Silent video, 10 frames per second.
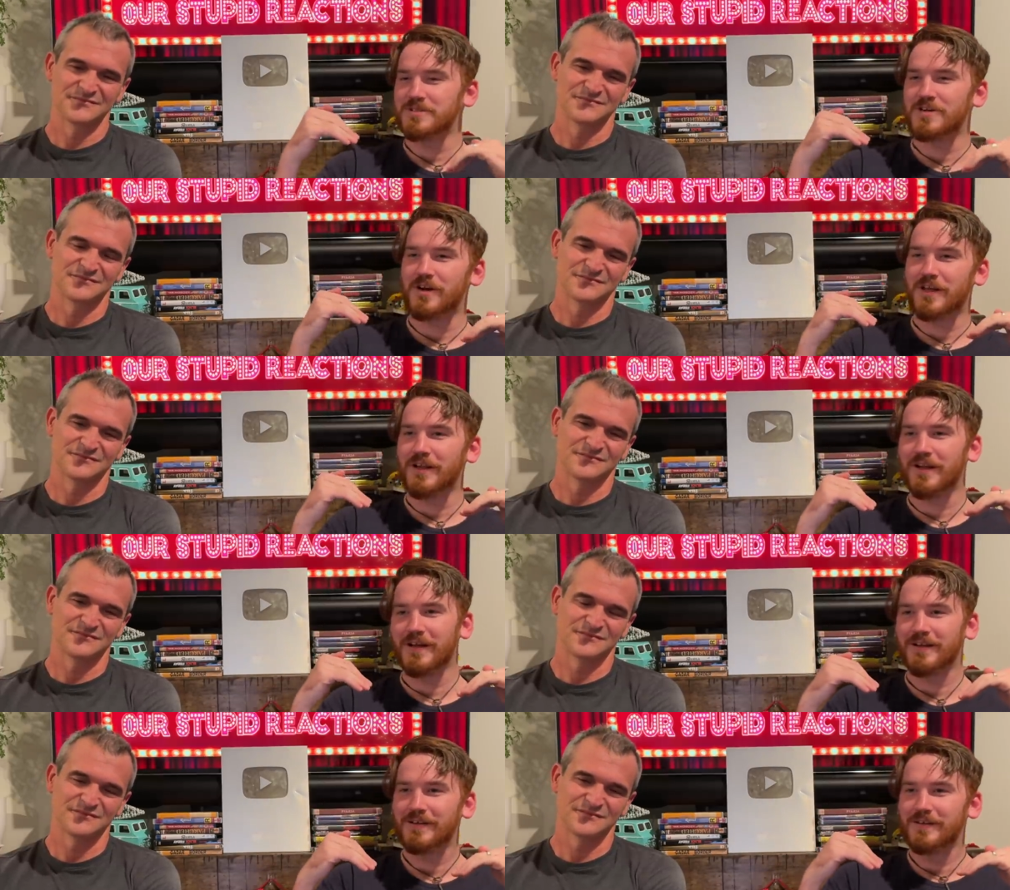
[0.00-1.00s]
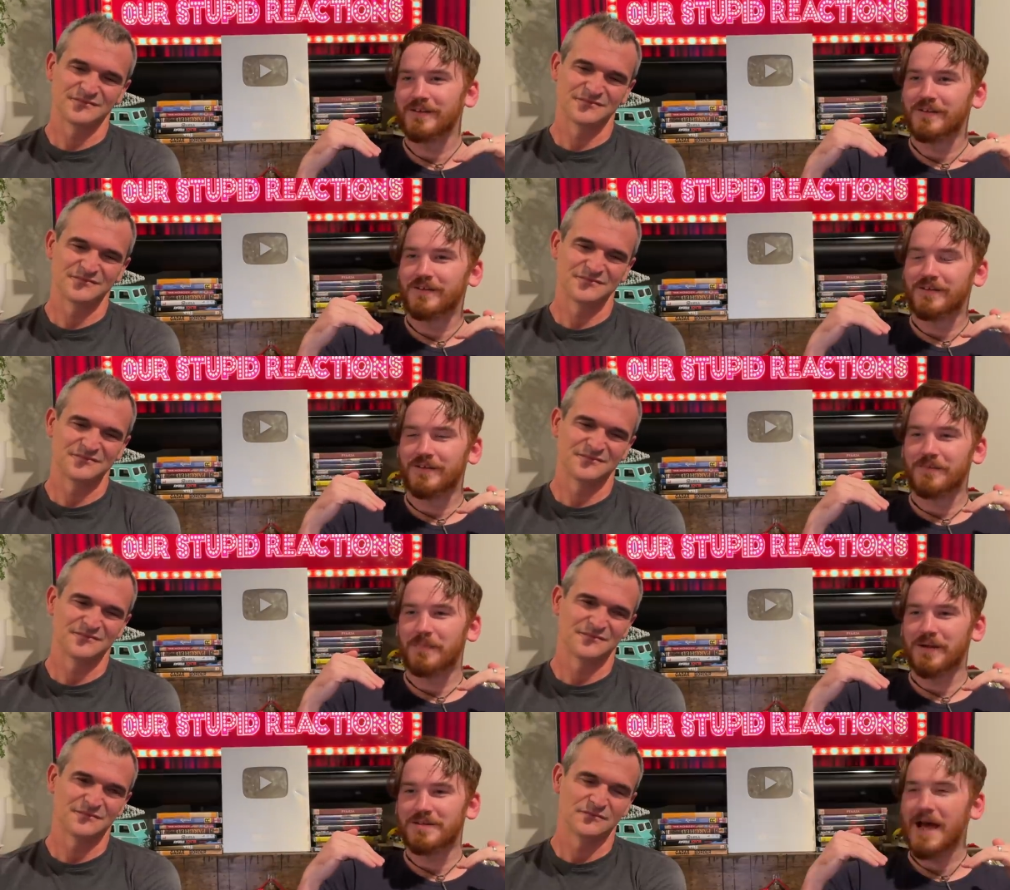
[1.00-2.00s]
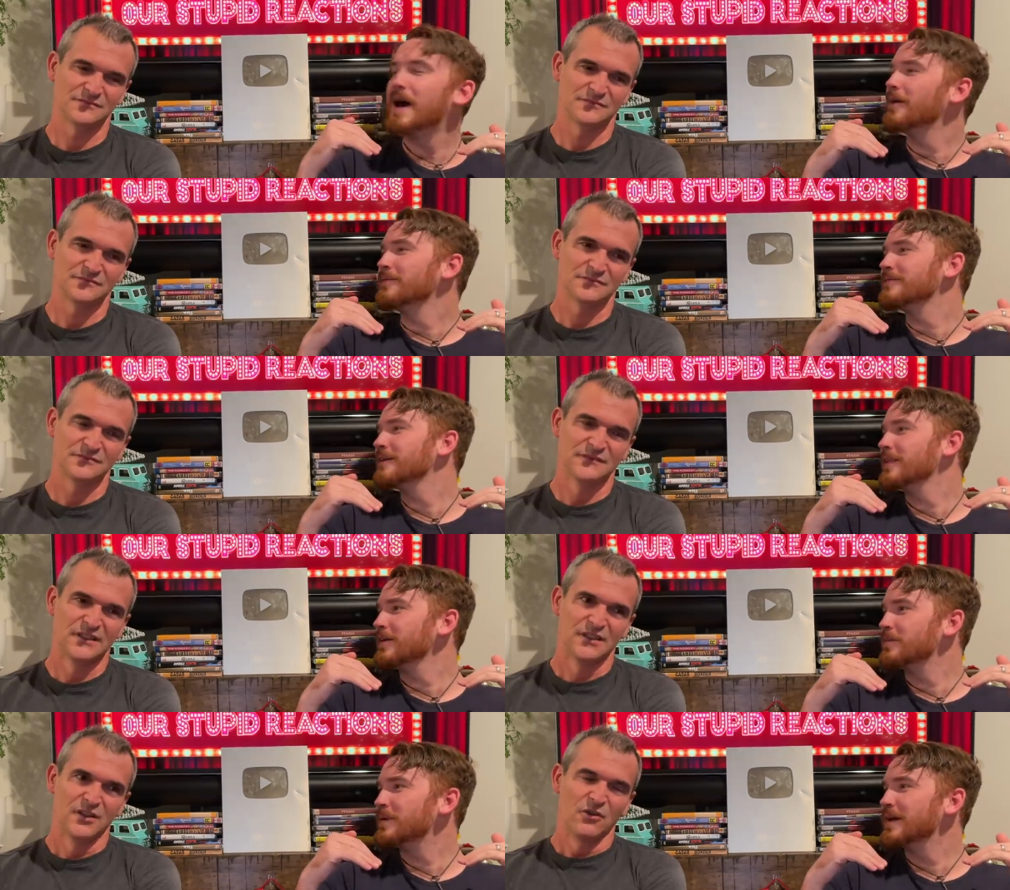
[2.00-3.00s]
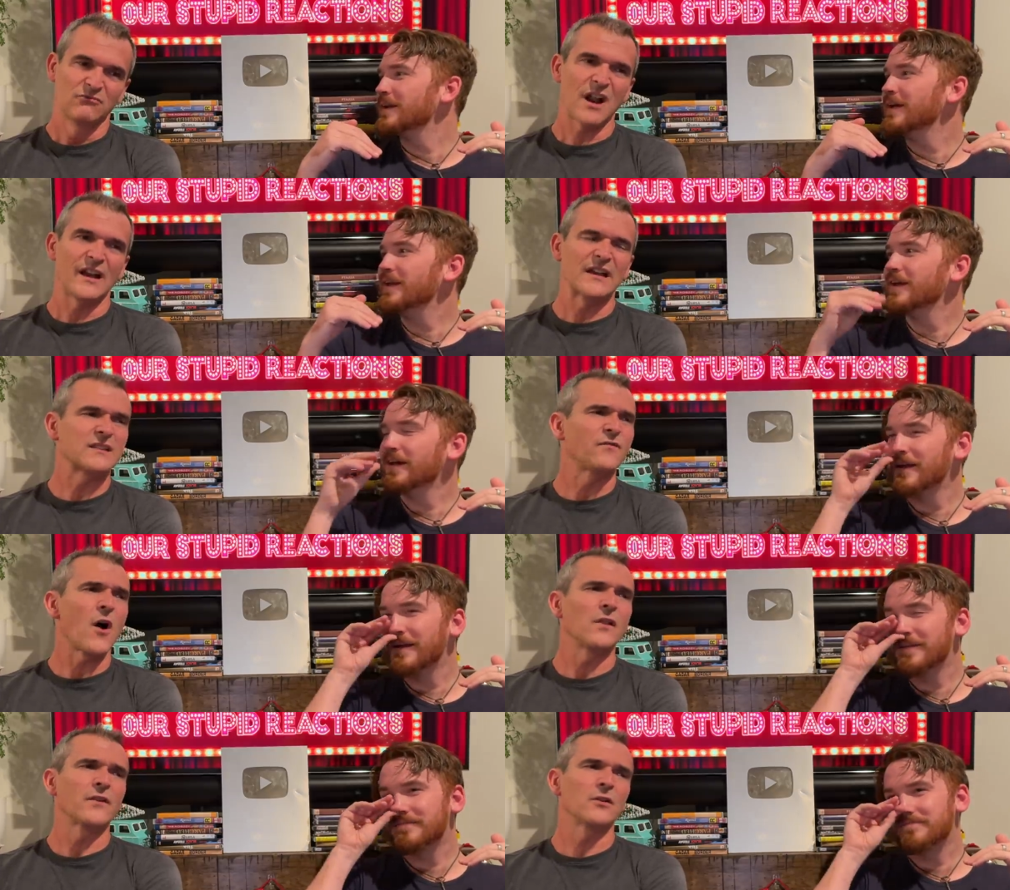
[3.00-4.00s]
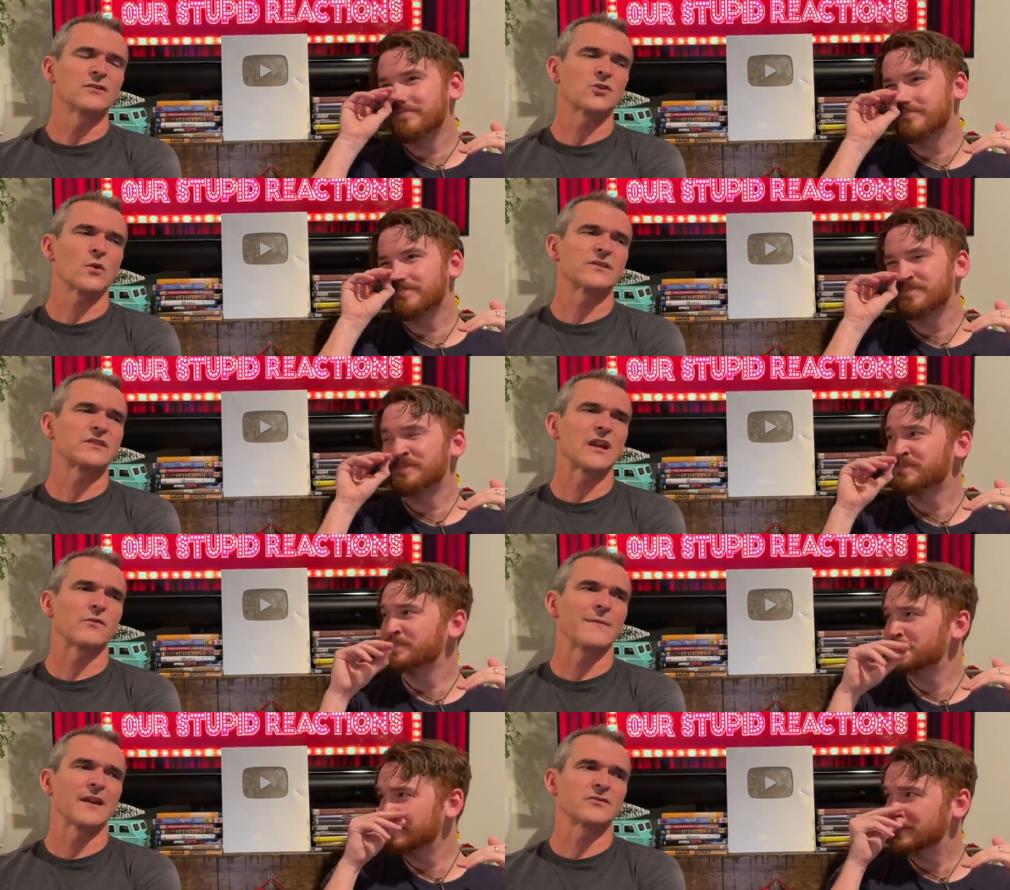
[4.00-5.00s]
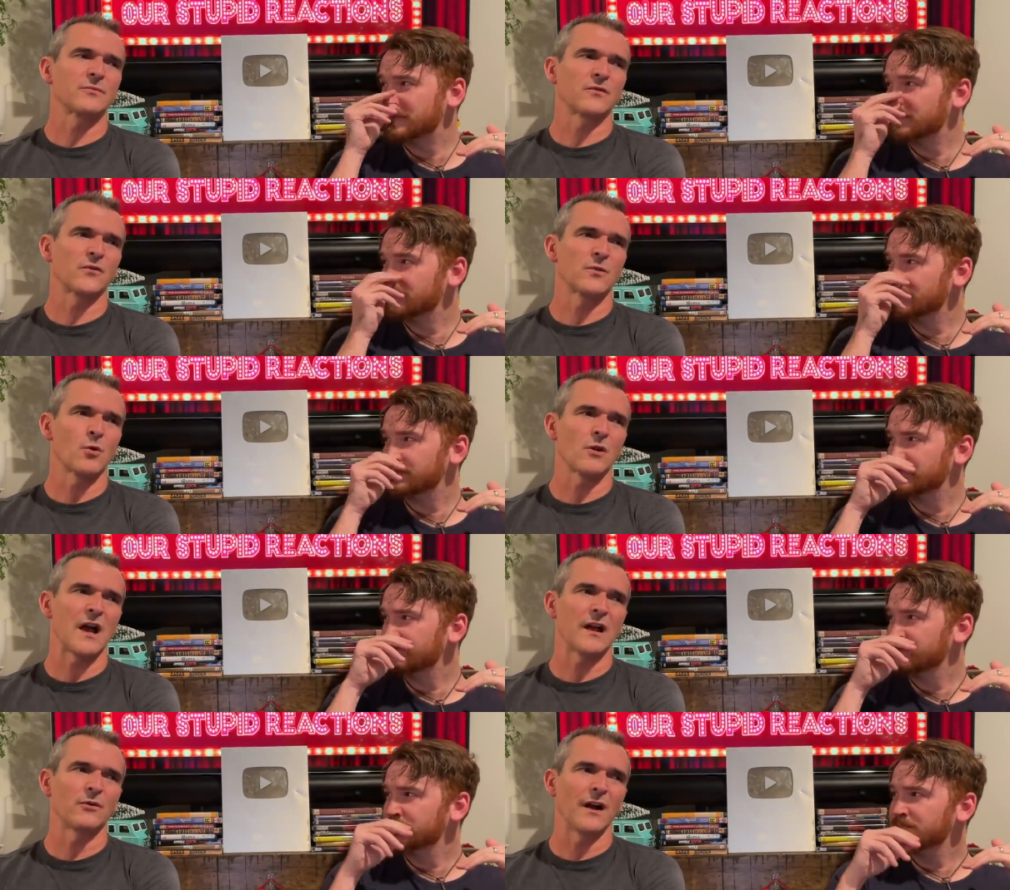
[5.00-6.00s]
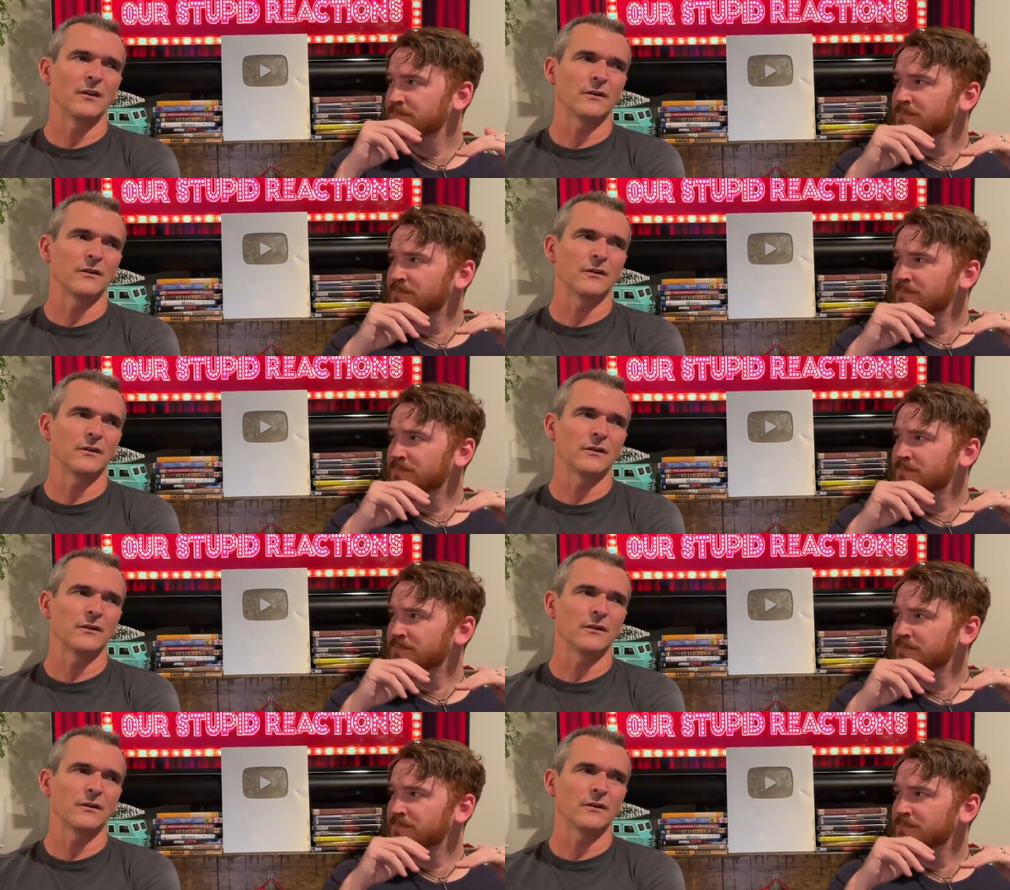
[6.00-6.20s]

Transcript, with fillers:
Speaker 1: talking like a, a down a little bit. Right, as if all the only choices he ever makes are for the moral high ground.